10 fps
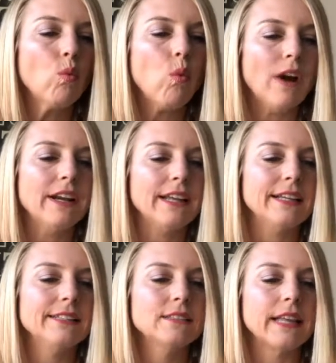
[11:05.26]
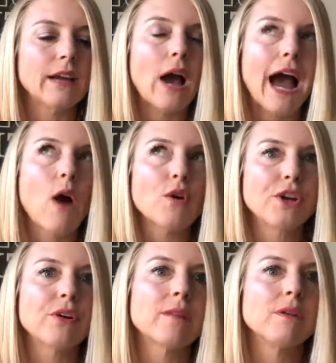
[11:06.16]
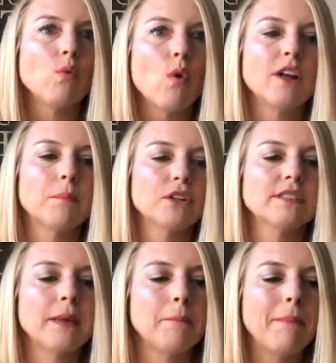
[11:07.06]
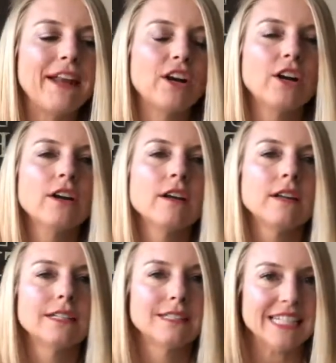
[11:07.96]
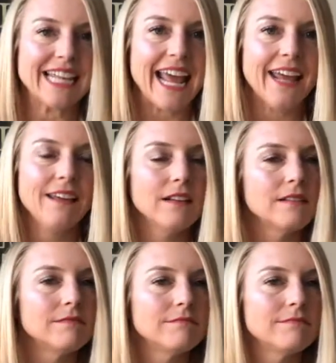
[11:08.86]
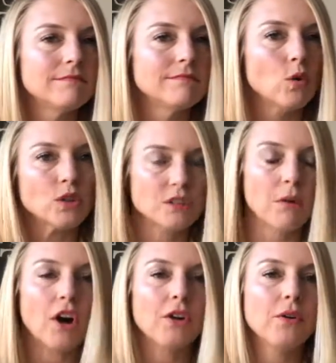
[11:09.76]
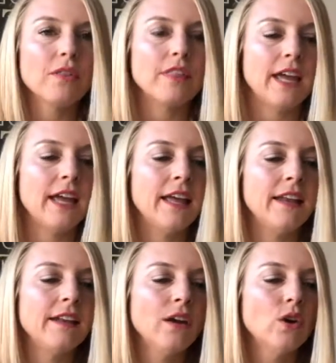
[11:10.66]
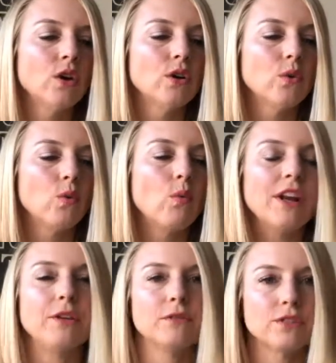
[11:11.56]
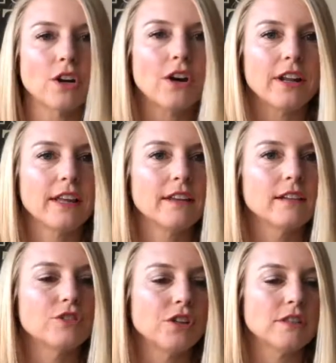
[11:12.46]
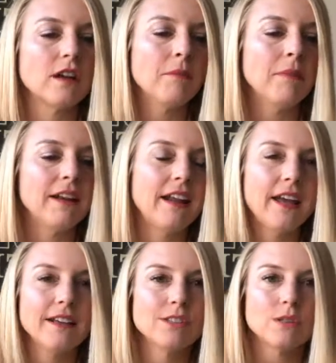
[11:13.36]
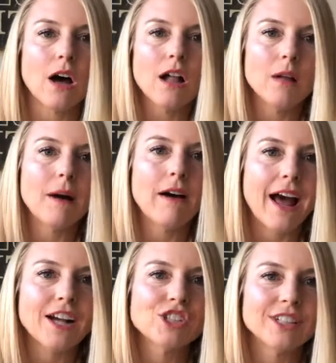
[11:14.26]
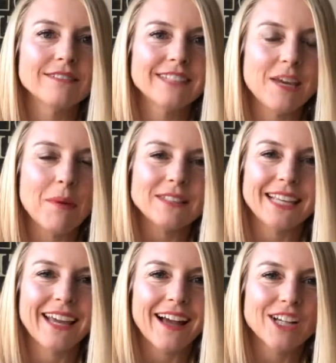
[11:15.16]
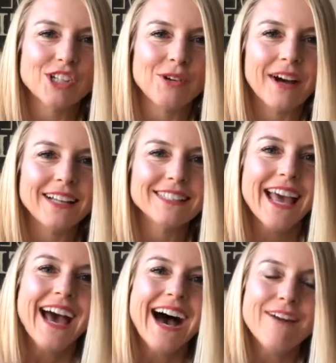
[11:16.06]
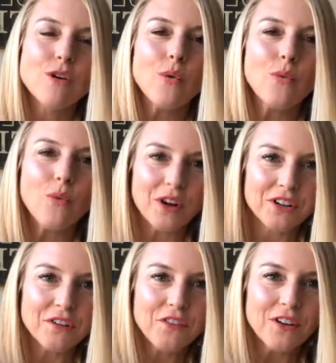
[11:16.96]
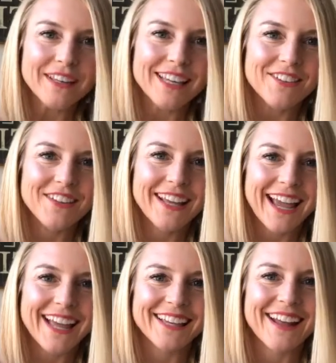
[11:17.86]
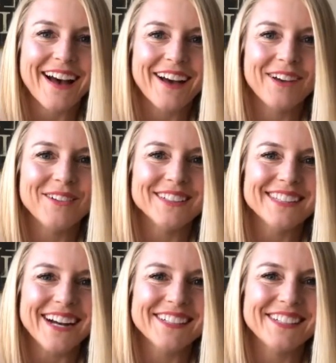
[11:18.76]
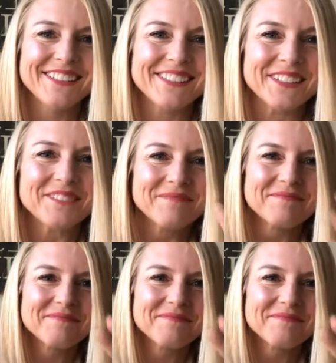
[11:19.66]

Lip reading: what it is, like how are you going to be 1% better today or tomorrow than when you started just on Monday. So it's all about action. Keep on taking action, you guys. Have a wonderful evening, and I will talk to you soon.